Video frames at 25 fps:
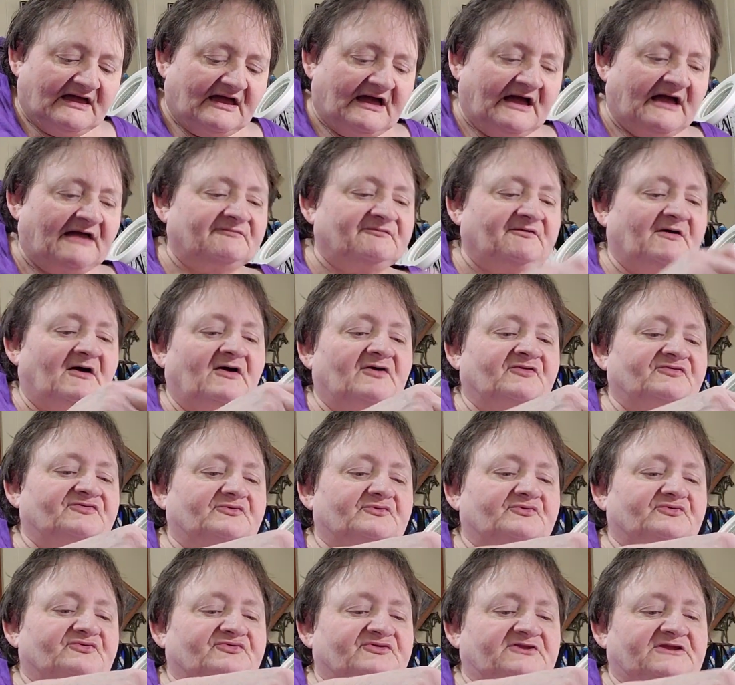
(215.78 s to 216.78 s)
I've
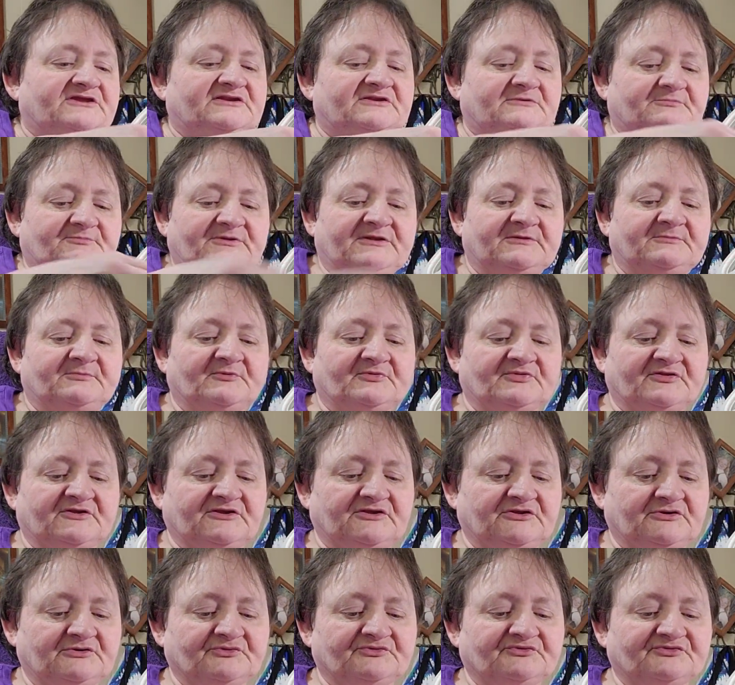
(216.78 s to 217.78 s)
also seen people that
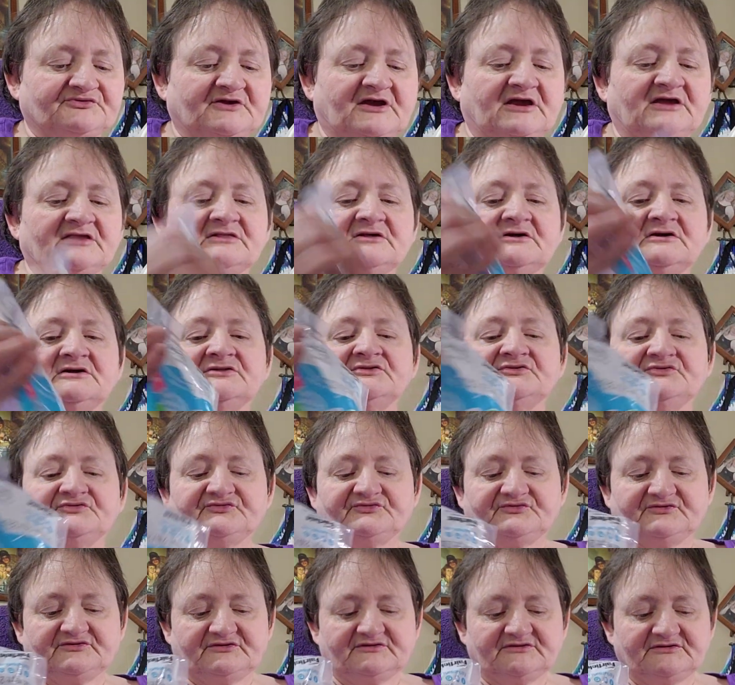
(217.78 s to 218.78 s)
use
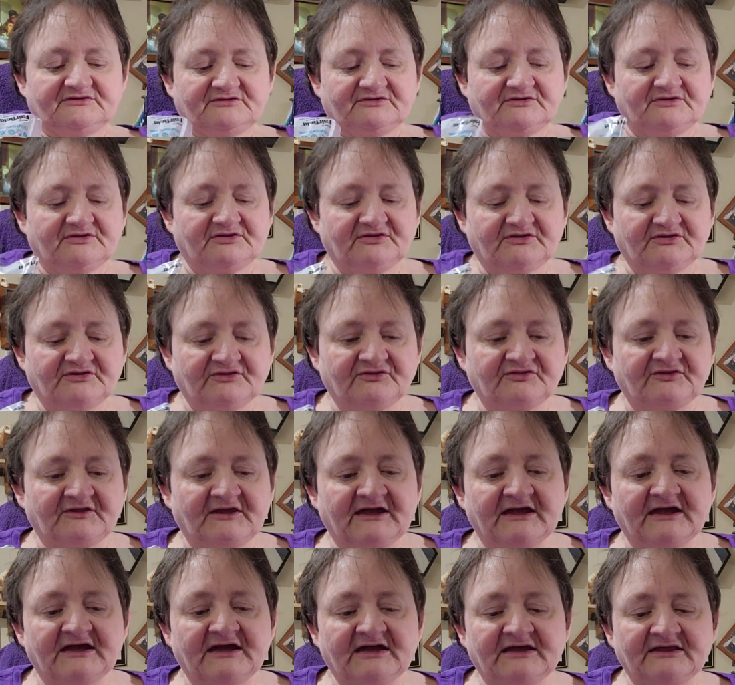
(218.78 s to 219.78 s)
nylons
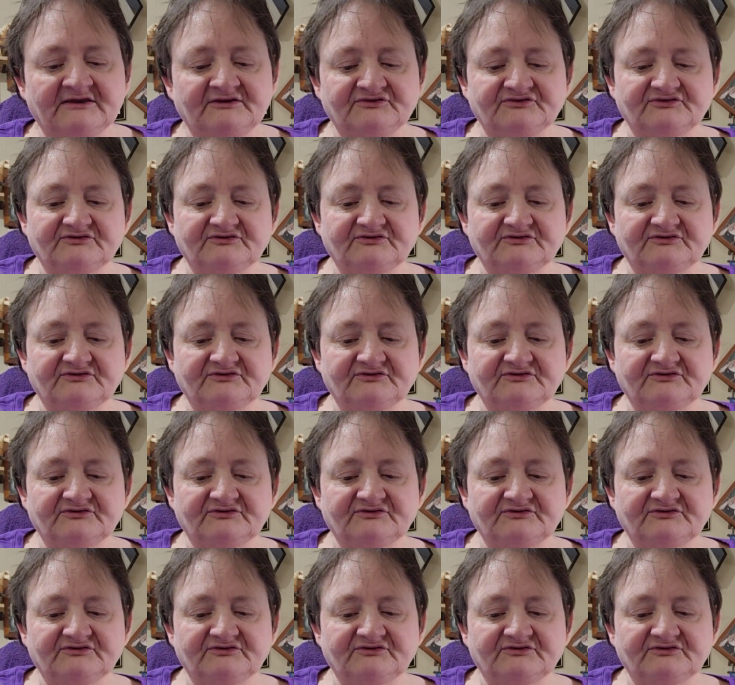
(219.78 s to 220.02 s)
that